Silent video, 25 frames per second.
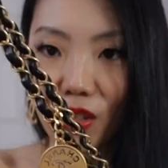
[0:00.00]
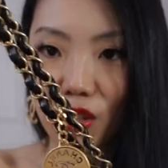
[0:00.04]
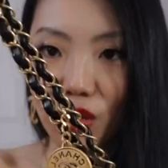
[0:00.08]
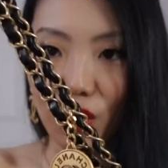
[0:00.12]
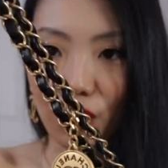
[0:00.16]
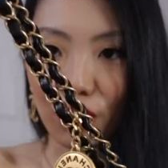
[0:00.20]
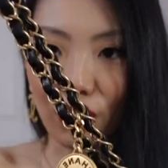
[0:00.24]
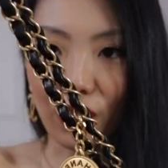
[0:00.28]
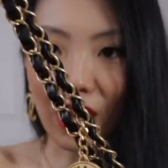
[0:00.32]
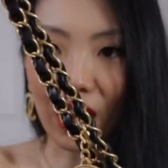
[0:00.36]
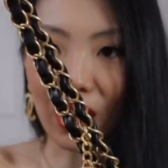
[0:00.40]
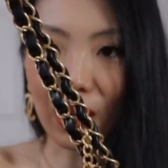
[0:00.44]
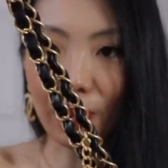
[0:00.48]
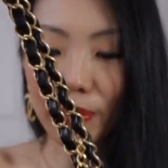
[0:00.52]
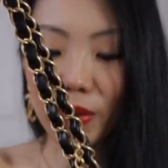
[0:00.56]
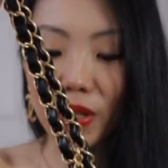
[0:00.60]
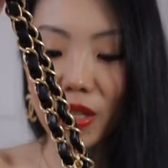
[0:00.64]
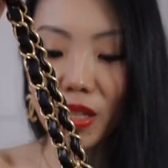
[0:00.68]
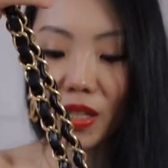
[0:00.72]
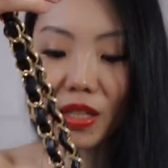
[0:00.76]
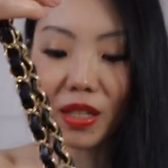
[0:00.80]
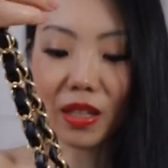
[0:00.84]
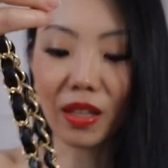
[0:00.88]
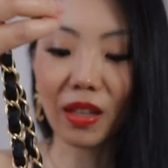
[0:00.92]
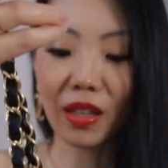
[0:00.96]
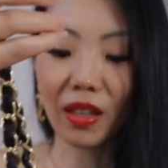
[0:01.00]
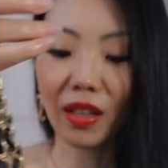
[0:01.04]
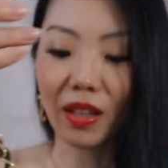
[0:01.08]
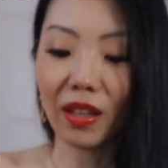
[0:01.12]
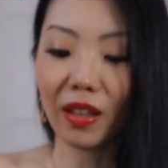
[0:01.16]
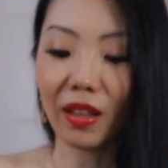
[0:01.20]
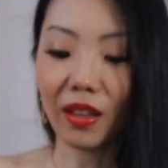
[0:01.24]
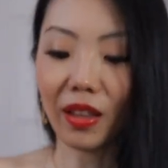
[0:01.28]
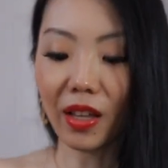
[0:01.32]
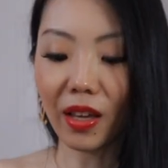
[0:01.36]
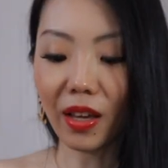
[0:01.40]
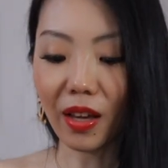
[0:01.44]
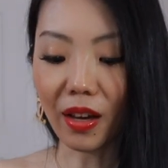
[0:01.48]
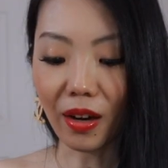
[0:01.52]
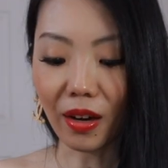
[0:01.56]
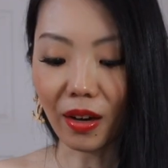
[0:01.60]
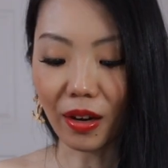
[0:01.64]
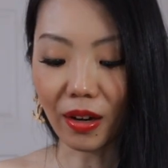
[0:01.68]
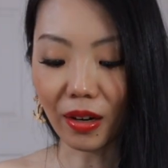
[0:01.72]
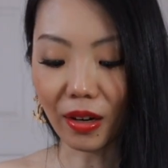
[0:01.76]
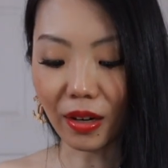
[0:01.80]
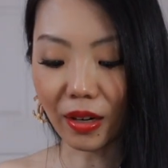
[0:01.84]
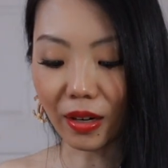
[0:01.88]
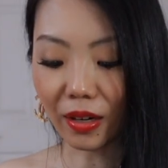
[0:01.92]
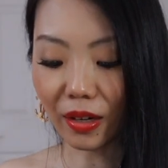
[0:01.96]
straps, they
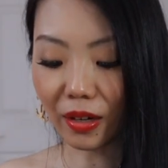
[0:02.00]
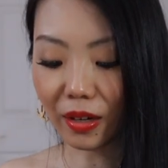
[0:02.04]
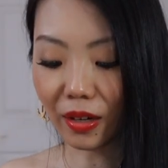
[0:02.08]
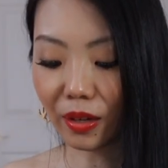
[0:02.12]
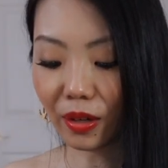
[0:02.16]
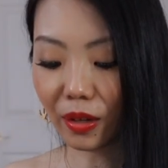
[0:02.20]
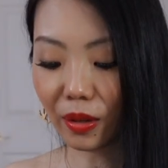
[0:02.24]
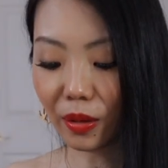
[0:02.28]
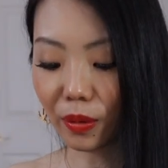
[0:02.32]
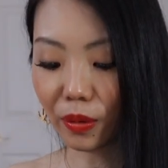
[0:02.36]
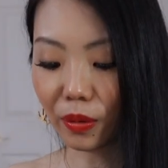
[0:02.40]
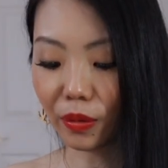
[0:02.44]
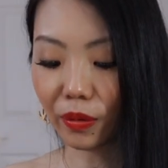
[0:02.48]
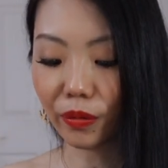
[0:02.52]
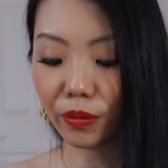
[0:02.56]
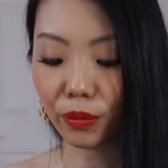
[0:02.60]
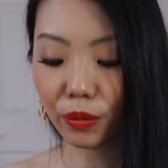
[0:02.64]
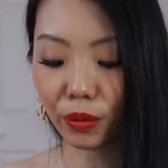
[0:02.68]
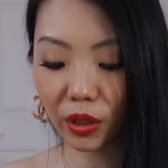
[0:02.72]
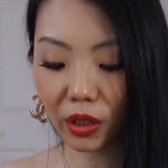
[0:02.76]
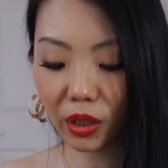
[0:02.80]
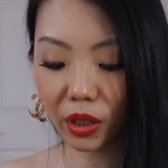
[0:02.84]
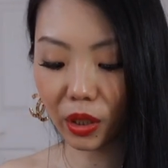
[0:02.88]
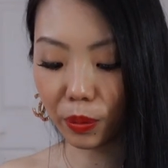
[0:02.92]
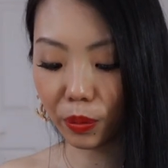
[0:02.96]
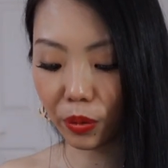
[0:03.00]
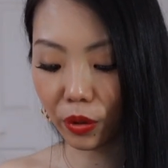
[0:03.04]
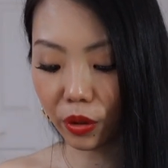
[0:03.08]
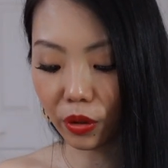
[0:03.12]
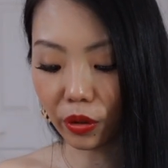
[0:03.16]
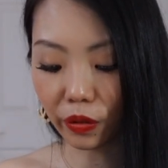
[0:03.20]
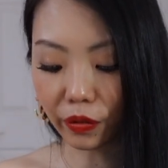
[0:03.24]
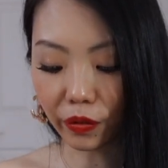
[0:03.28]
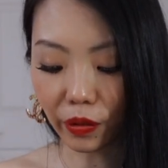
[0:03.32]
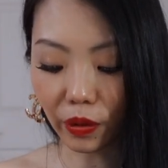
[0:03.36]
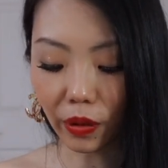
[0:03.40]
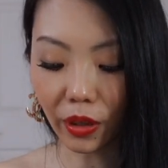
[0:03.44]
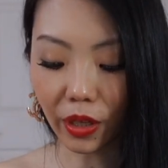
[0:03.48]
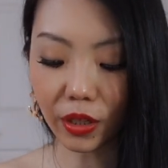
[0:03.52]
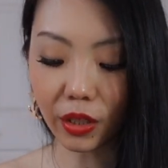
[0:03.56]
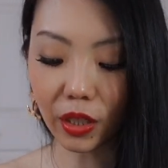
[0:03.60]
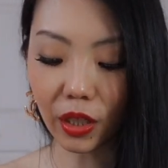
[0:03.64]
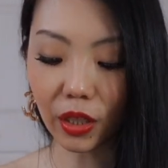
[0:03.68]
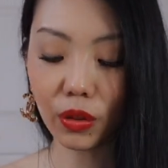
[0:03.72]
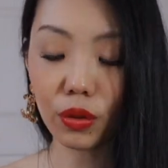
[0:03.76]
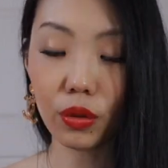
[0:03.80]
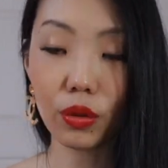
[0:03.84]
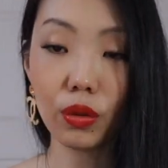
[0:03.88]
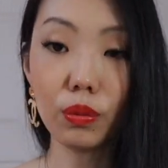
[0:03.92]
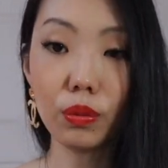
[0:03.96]
are really beautiful, and
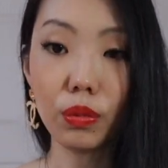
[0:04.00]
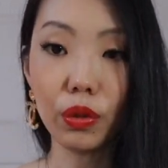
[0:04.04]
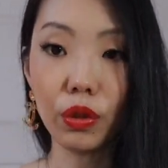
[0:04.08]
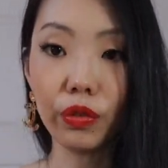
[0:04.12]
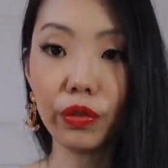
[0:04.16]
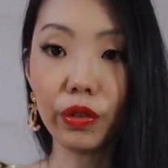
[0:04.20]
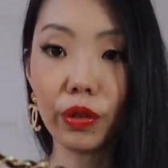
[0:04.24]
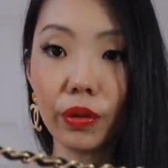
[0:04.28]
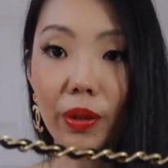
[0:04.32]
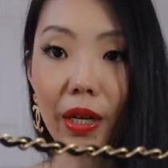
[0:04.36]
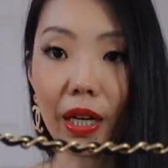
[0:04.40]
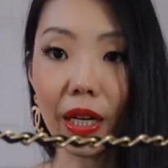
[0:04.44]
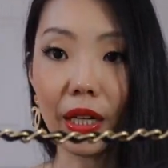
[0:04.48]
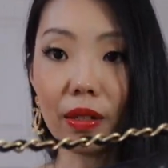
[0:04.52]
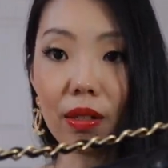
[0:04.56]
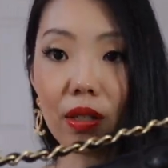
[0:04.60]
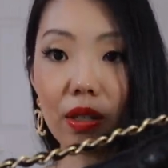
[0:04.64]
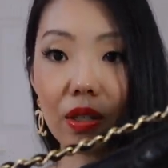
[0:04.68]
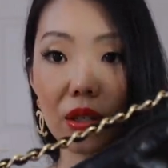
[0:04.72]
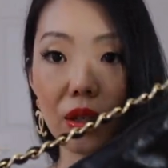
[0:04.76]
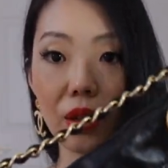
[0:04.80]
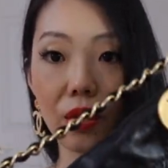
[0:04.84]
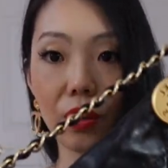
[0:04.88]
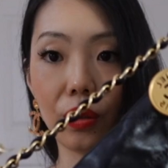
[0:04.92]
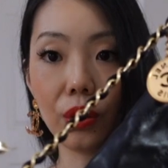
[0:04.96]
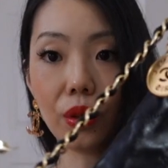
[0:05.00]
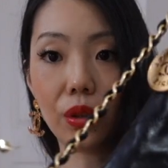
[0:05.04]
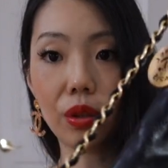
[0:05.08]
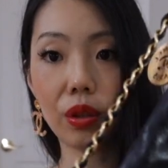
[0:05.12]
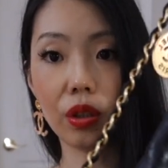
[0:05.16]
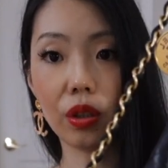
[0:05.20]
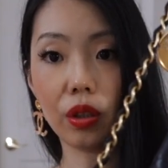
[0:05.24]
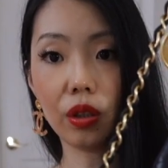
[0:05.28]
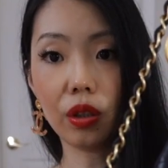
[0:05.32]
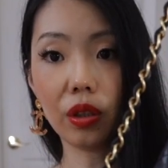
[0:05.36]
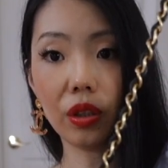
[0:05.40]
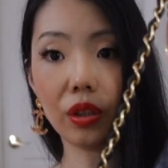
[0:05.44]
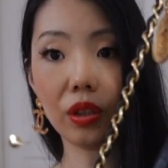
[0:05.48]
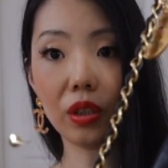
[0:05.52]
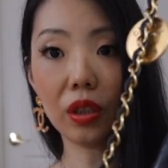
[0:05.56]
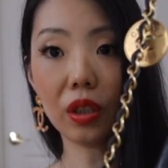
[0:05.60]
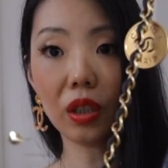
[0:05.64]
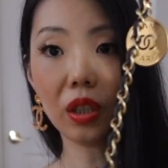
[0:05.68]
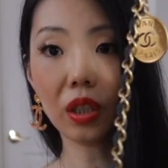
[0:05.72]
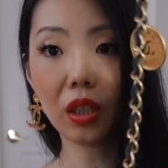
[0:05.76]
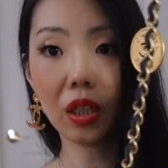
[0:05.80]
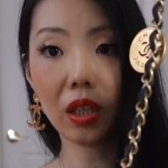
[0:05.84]
they do move around, so you can